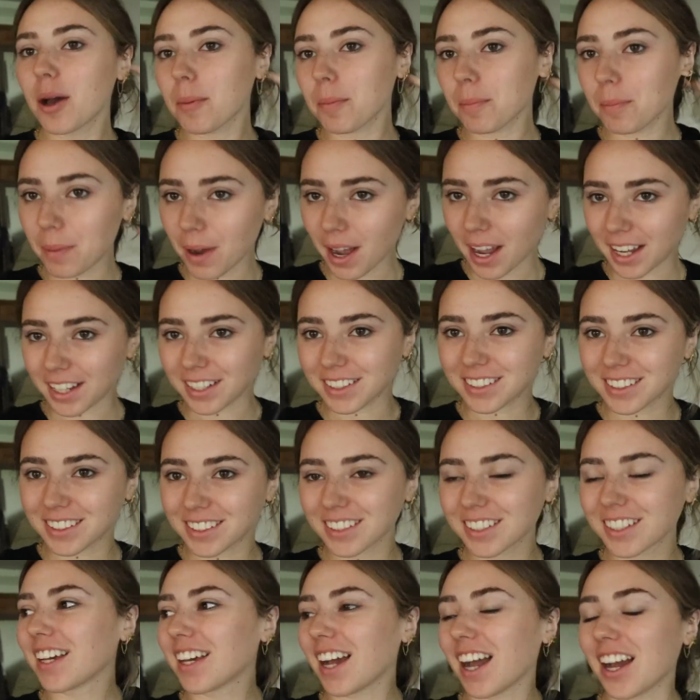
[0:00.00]
but
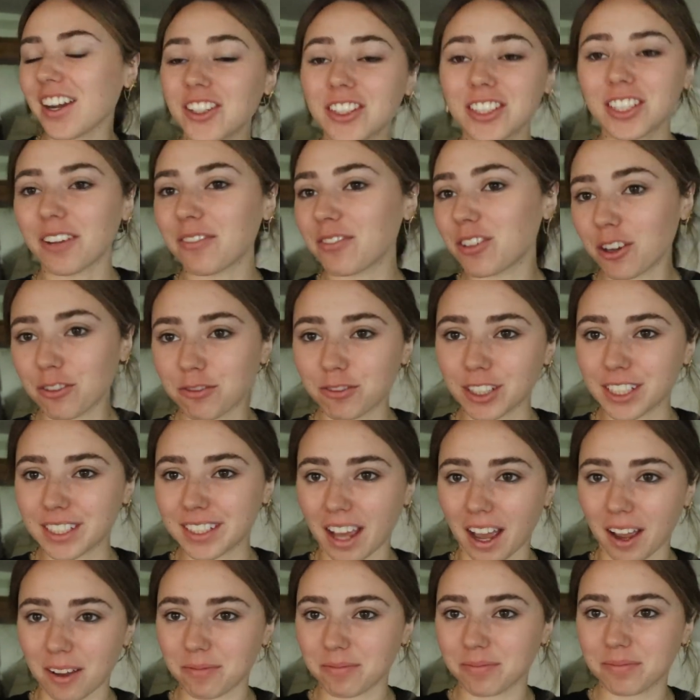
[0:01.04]
I just have no free
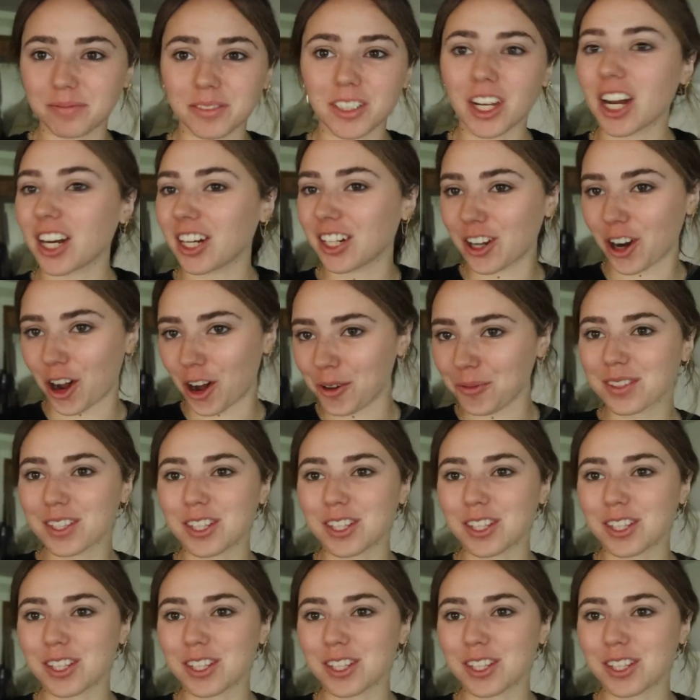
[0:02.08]
time, none at all.